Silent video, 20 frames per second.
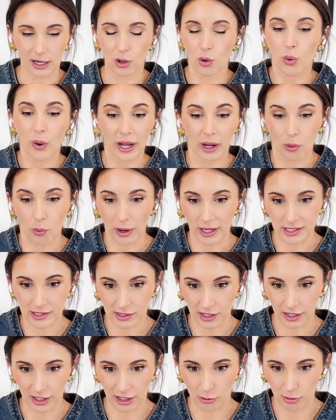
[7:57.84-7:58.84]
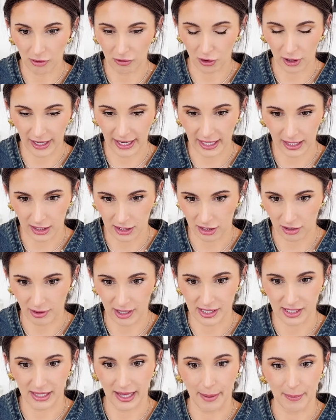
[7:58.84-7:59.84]
quick what's good before getting into the
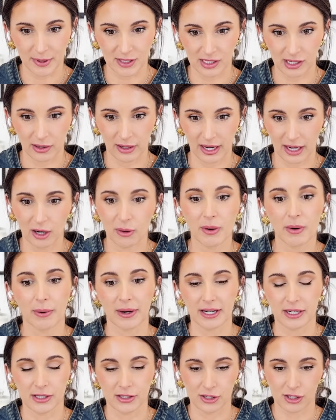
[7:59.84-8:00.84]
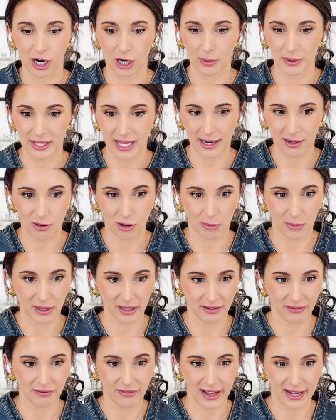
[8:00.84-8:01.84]
rest of the episode? I know we wanted to start with that corporate
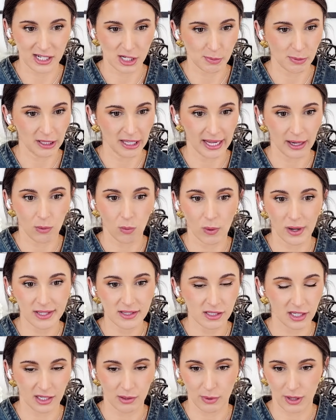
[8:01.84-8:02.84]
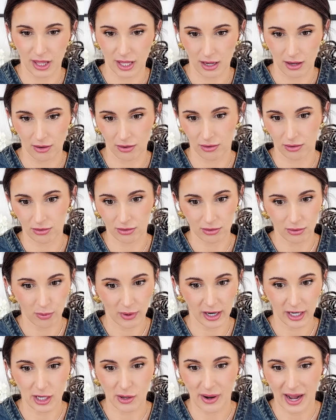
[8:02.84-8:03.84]
confesh, but like, what's good with you?
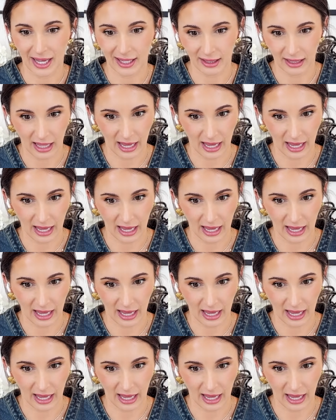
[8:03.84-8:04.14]
Where are you at in